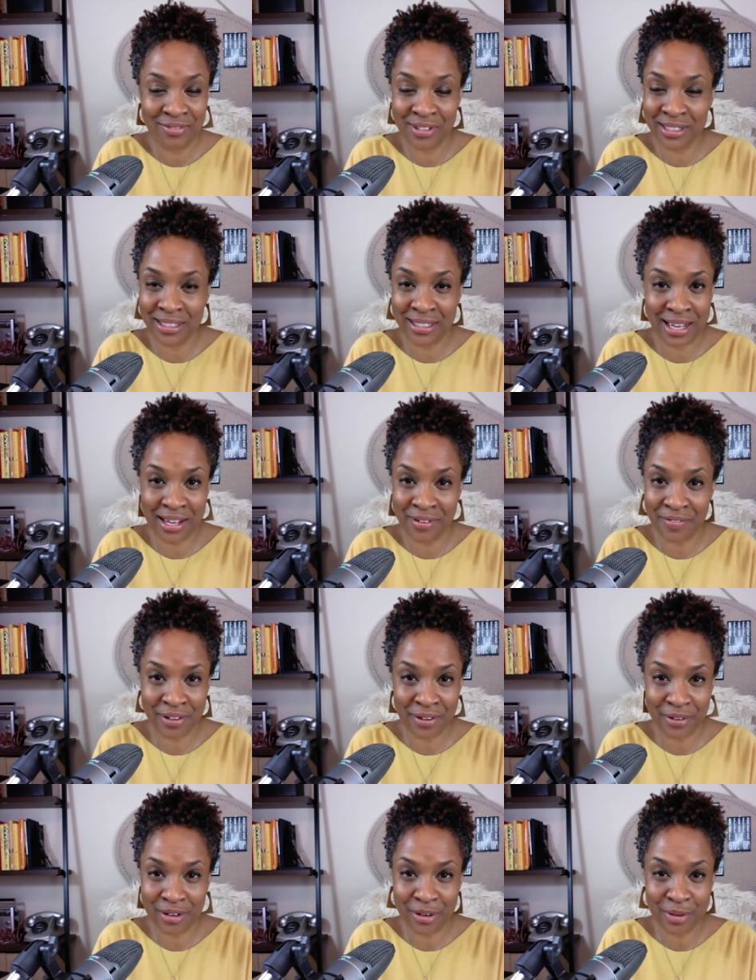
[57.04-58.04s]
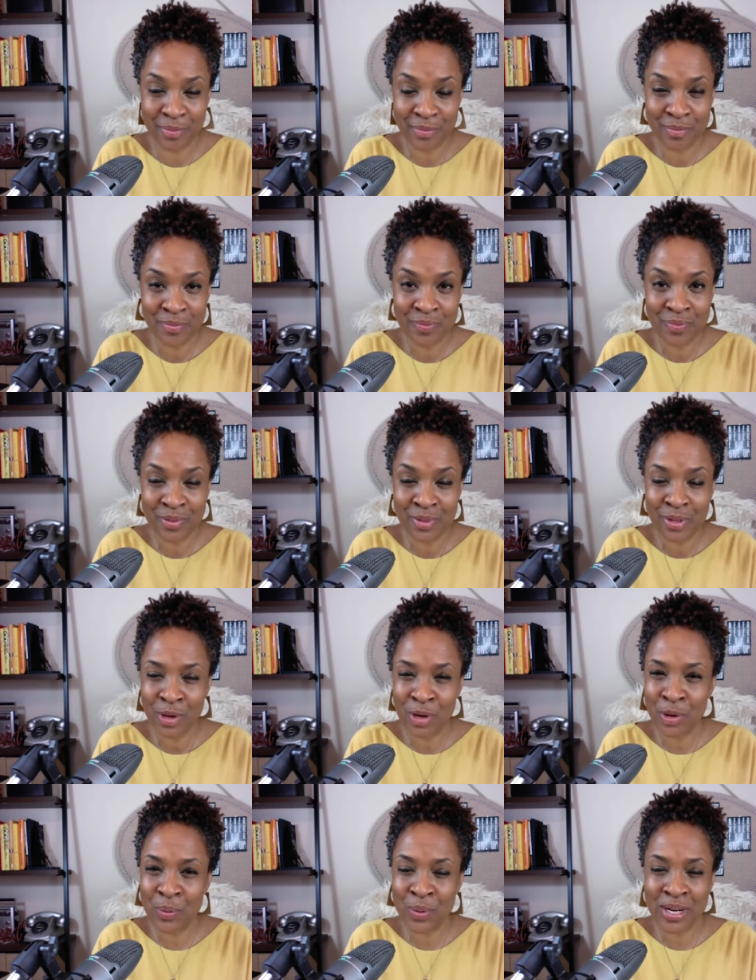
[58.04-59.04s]
feeling like a failure,
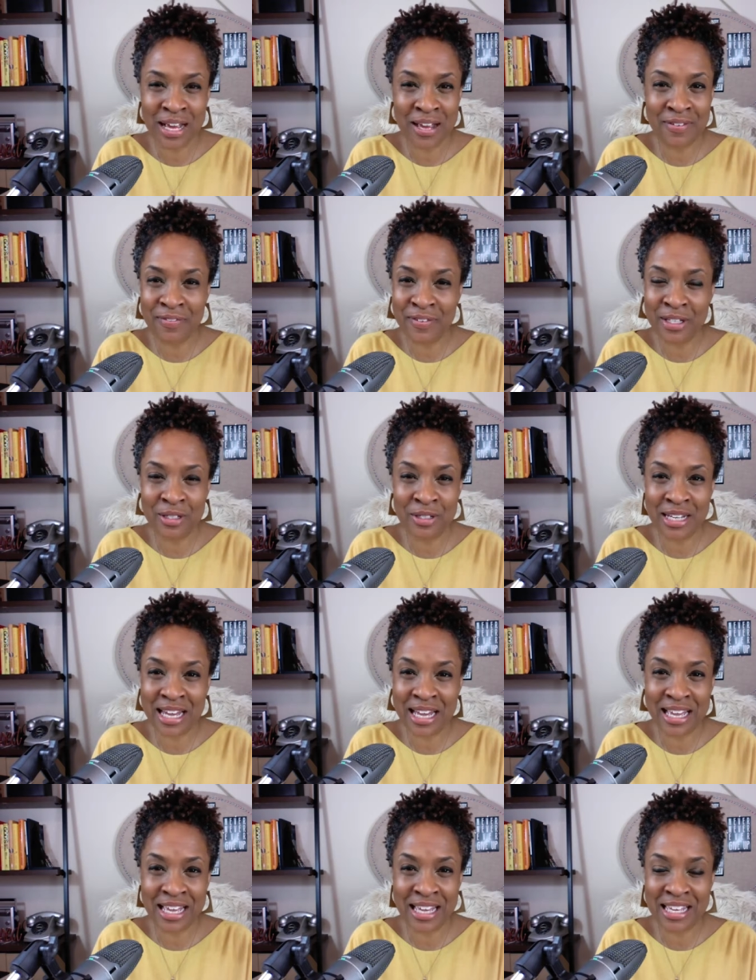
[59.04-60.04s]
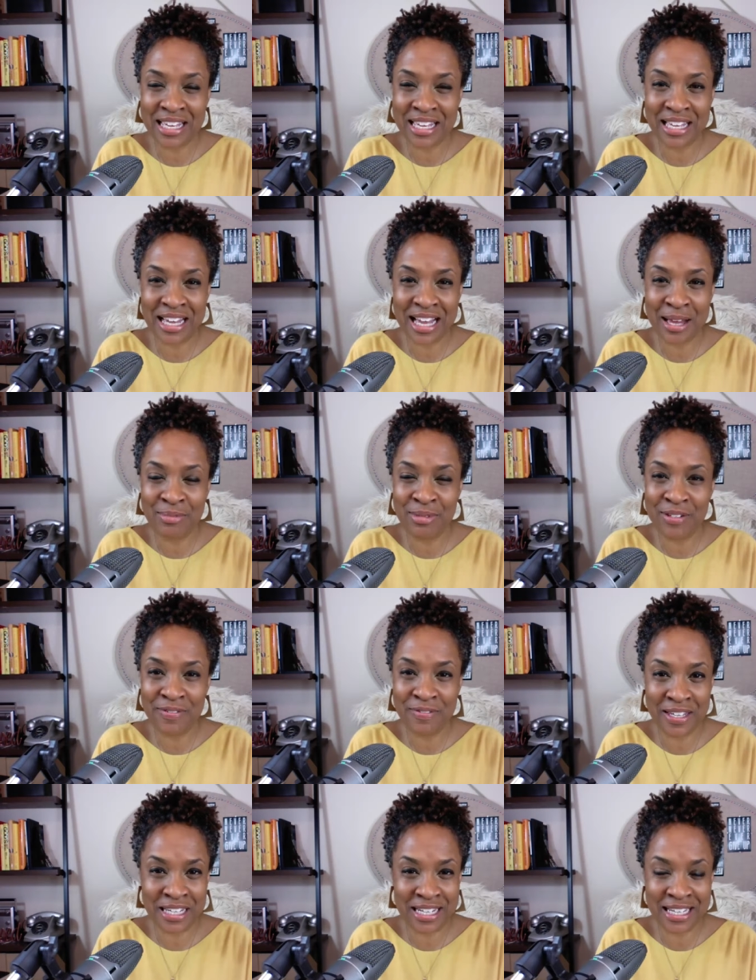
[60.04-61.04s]
or when I feel like I'm
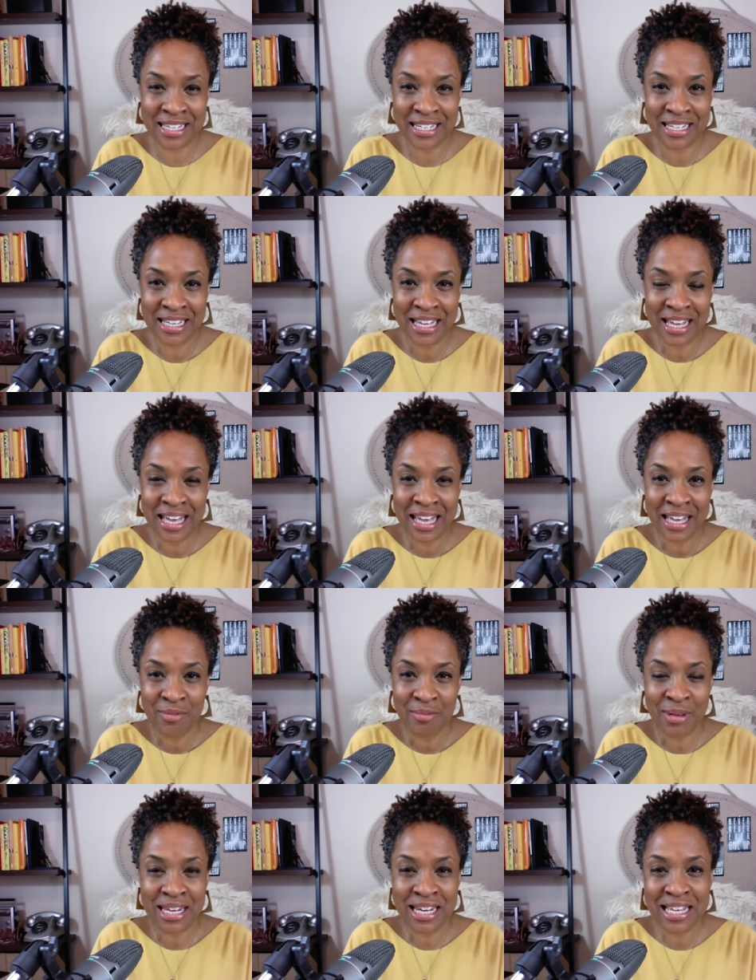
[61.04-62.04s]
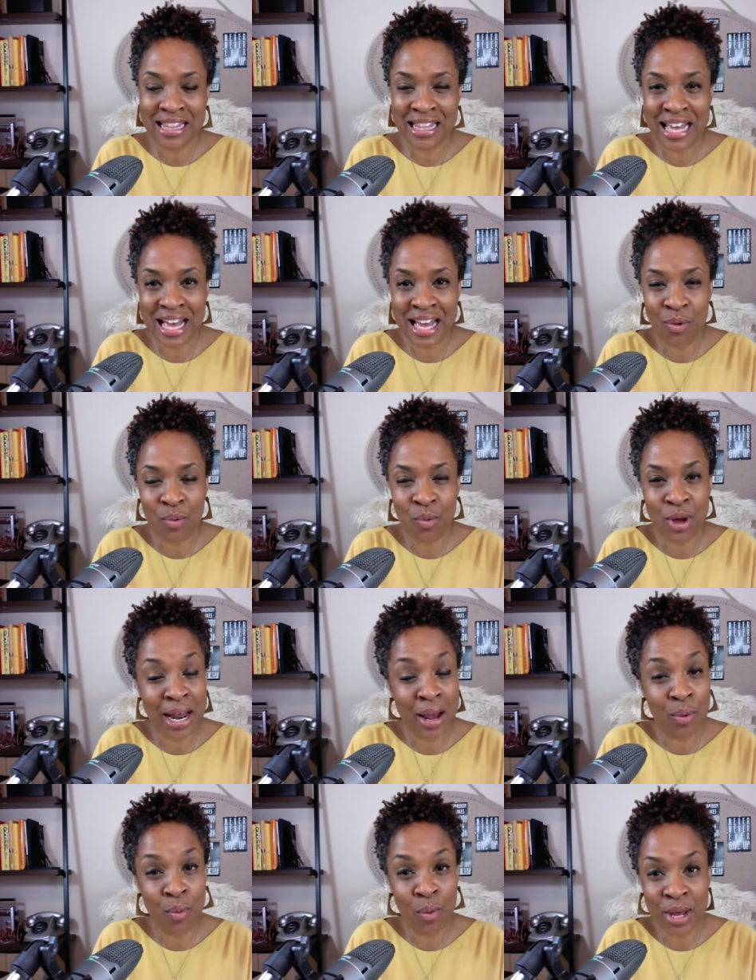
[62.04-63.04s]
defeated. Meaning that
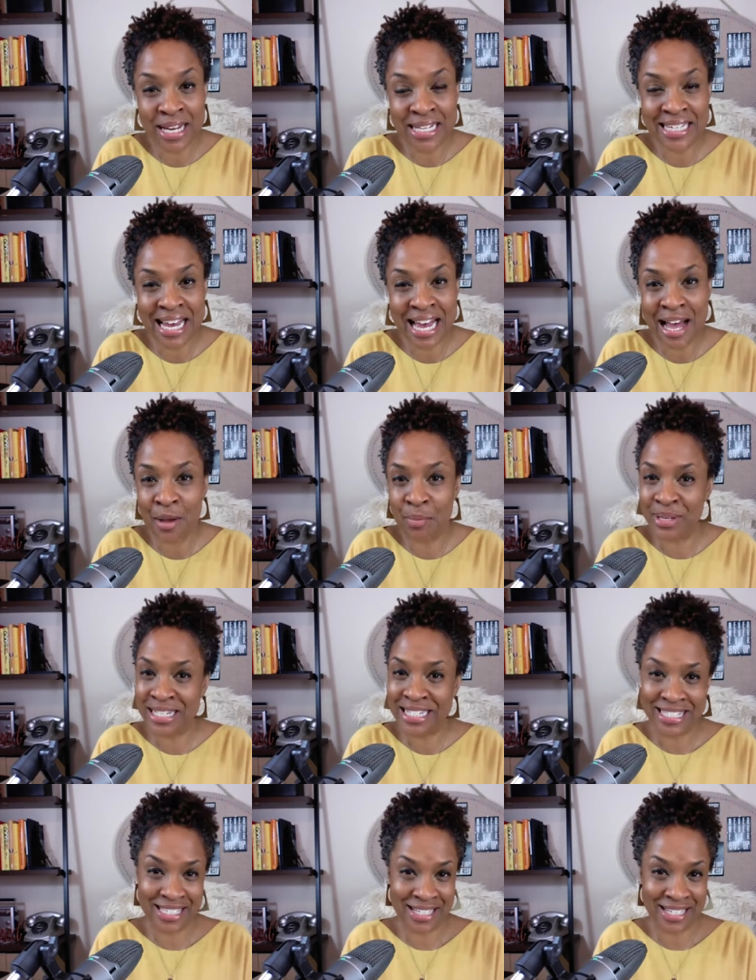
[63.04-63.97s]
what I wanted to happen